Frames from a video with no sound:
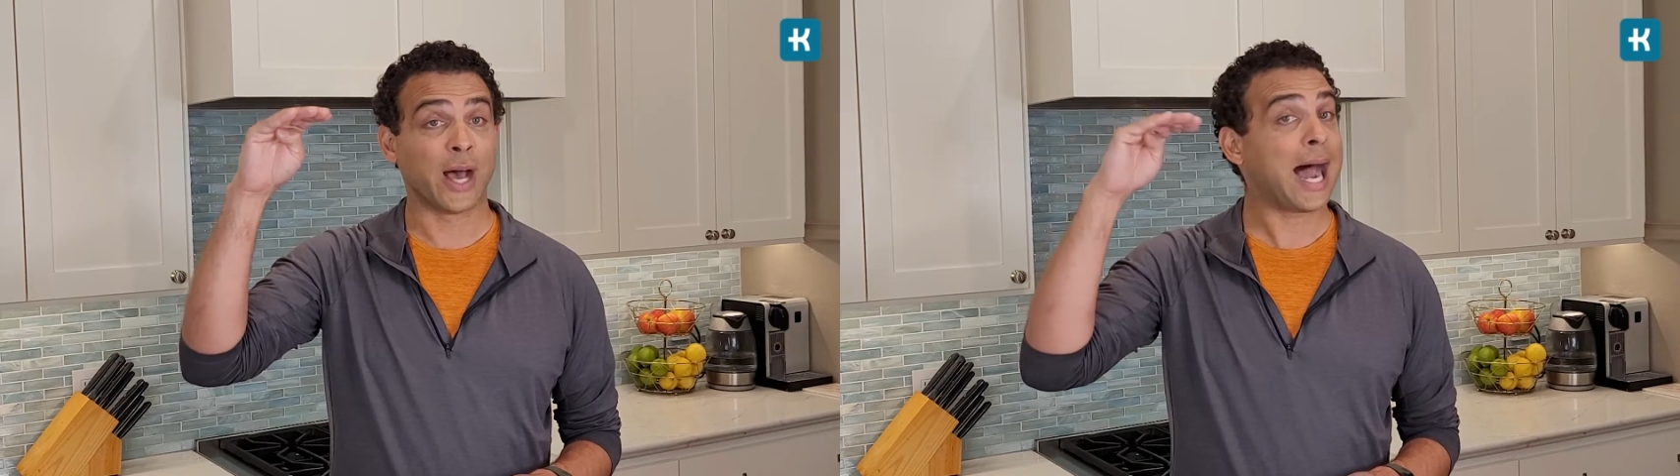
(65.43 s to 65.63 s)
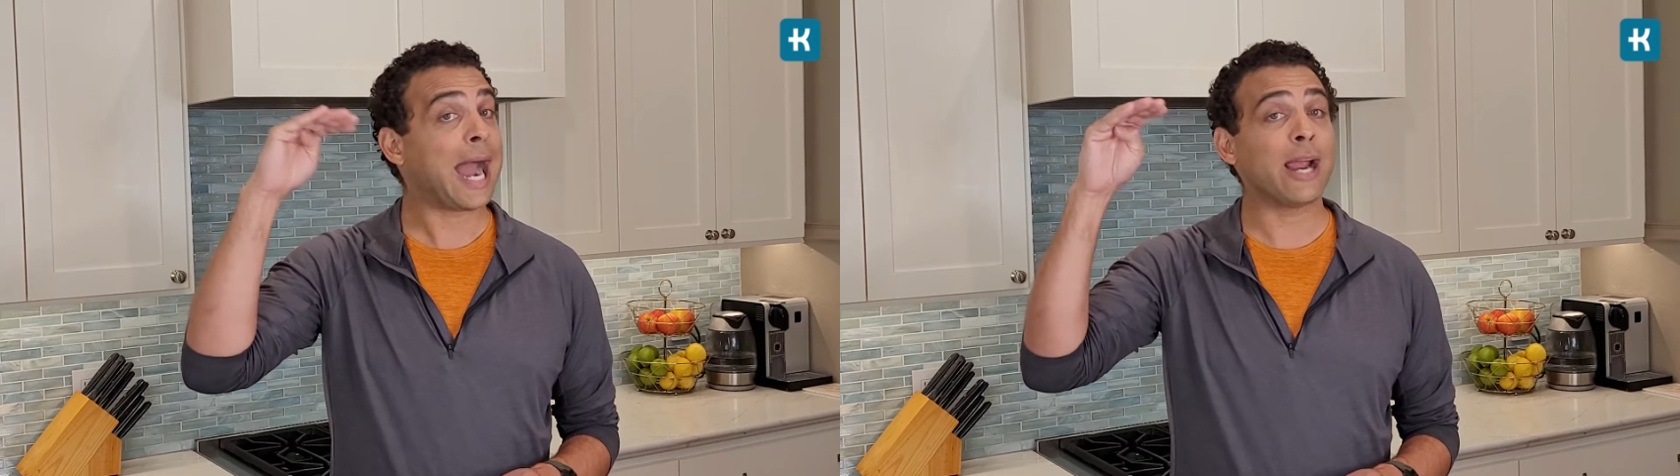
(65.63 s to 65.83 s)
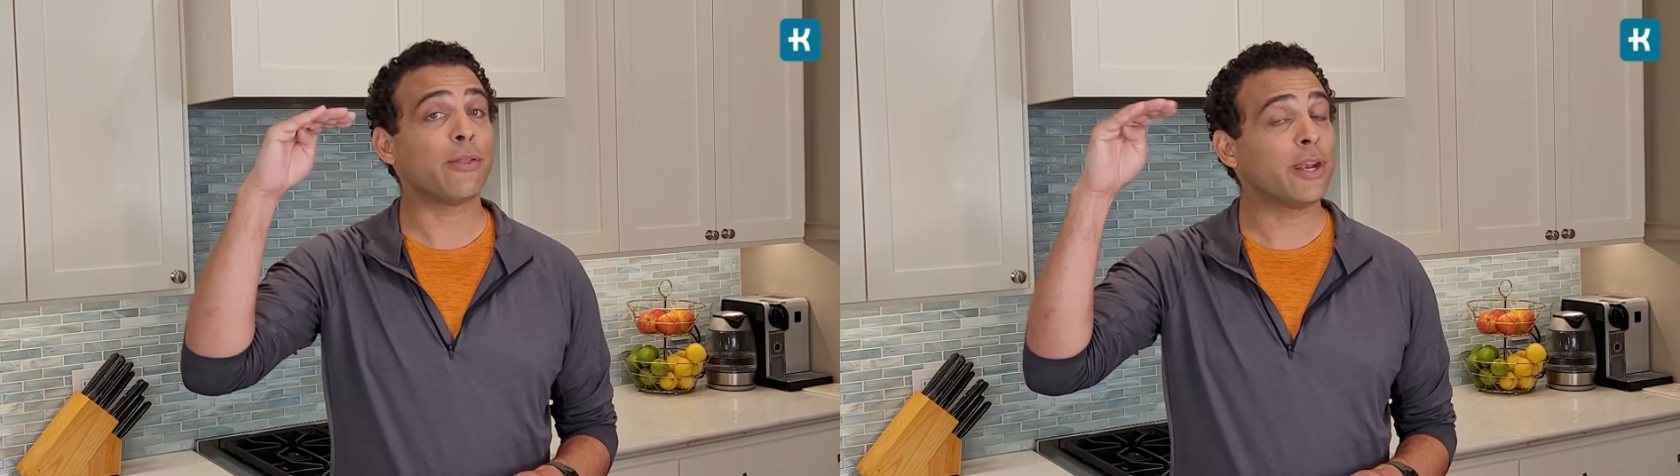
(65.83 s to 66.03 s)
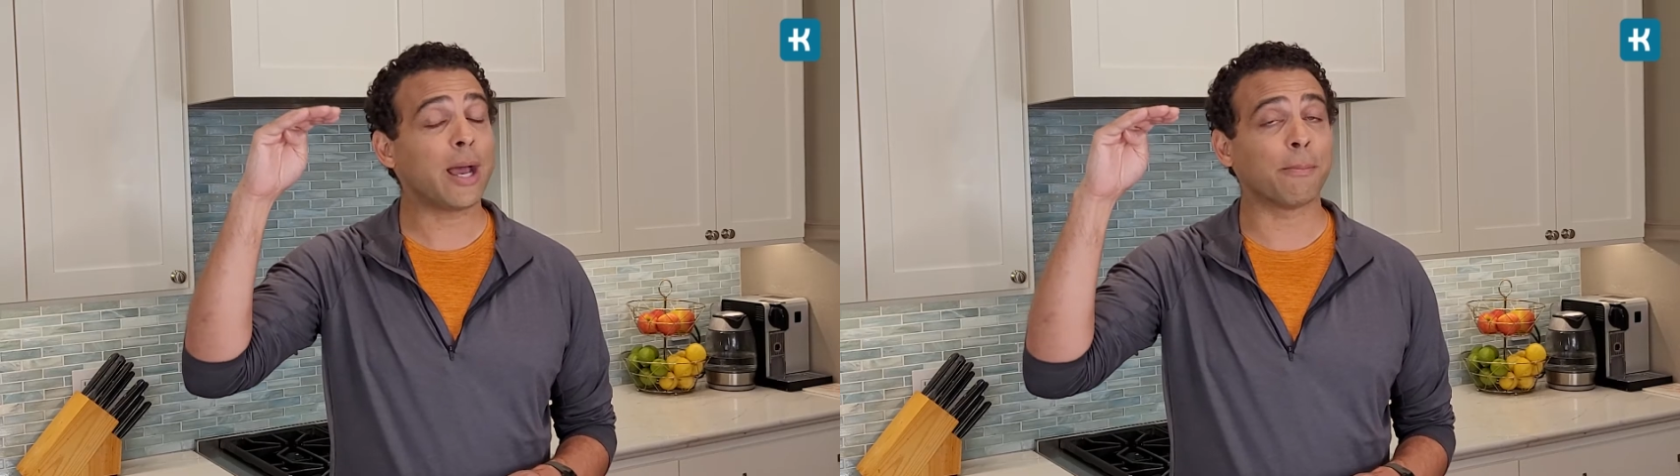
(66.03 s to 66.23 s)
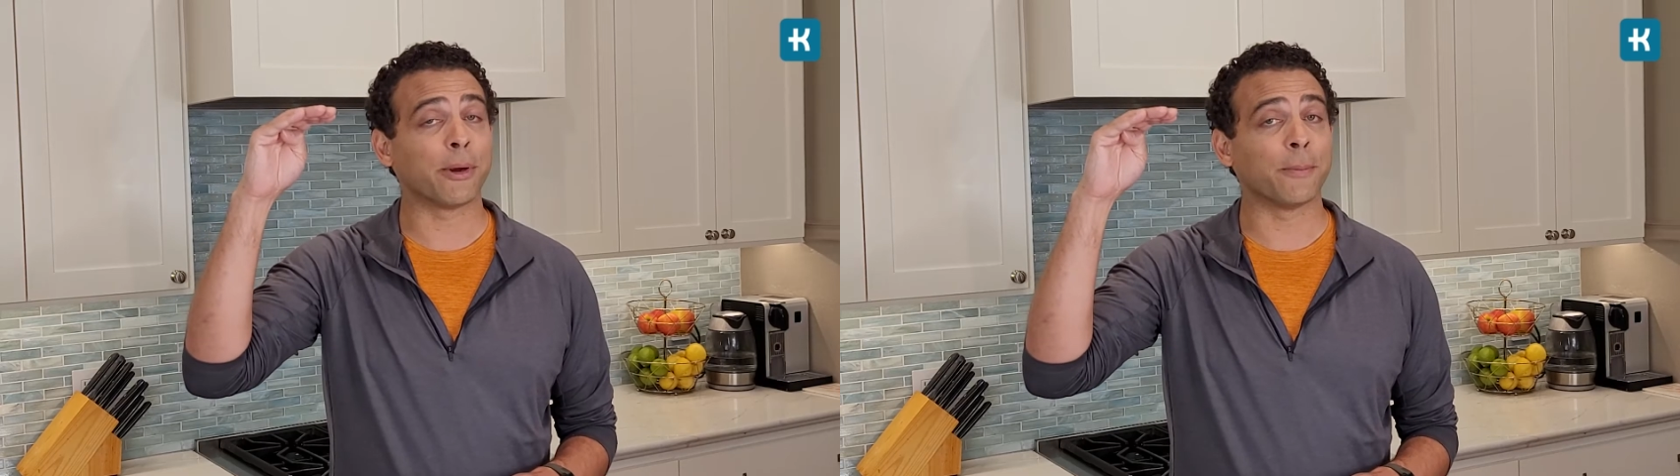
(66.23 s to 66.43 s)
The higher the
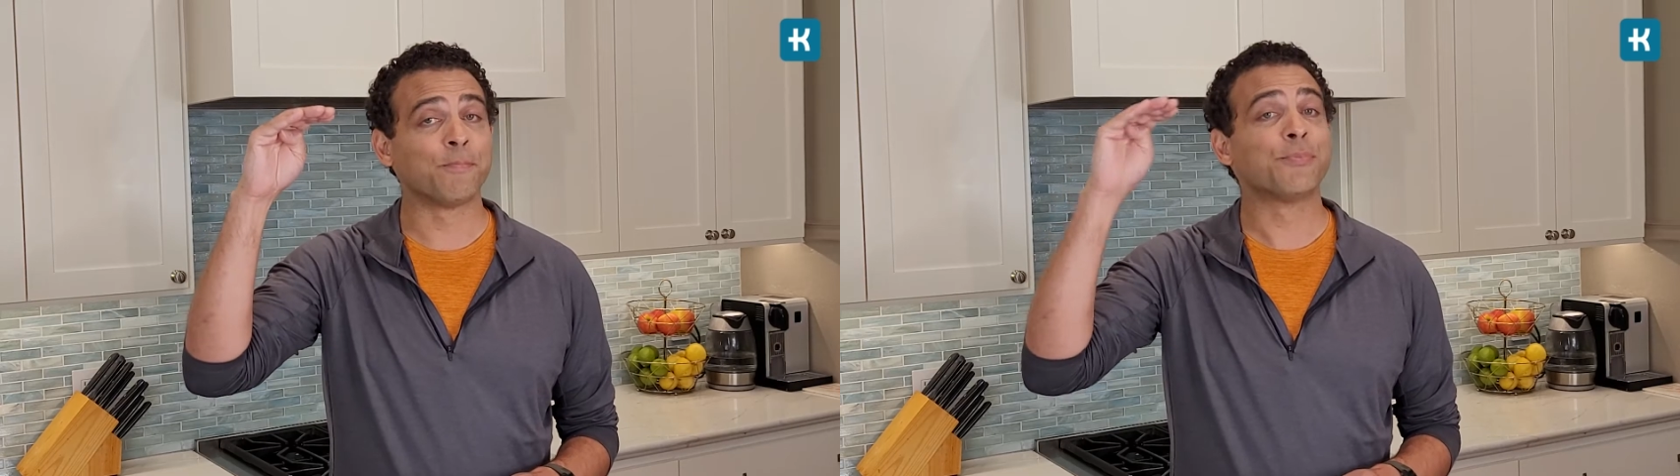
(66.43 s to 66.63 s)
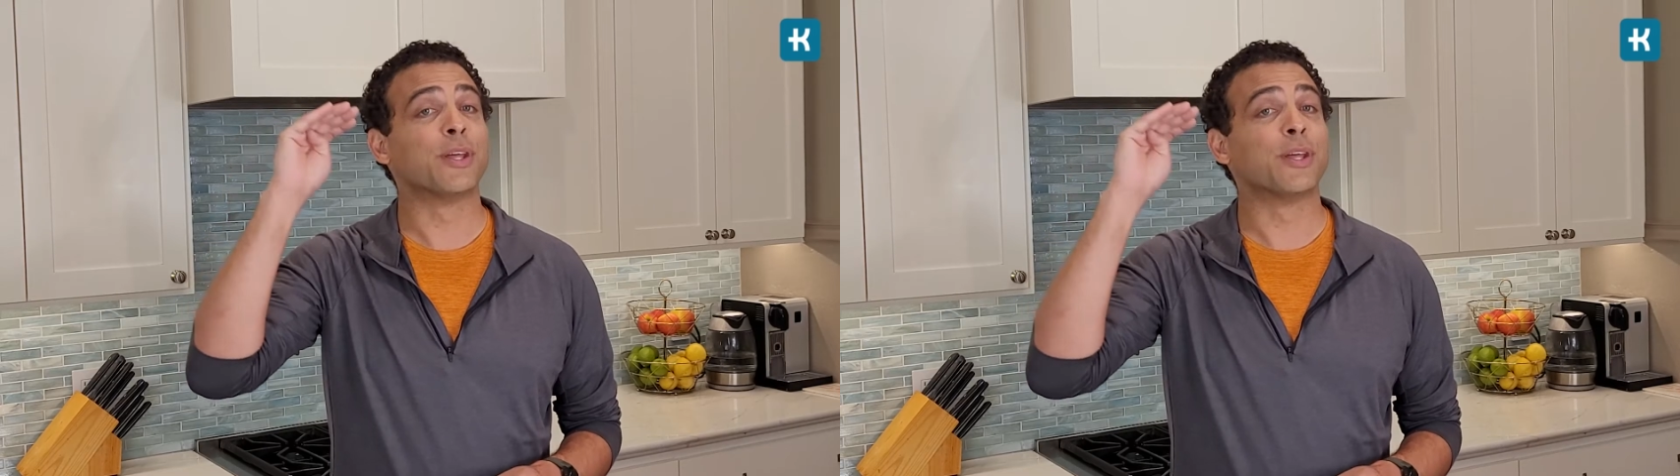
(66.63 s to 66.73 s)
number,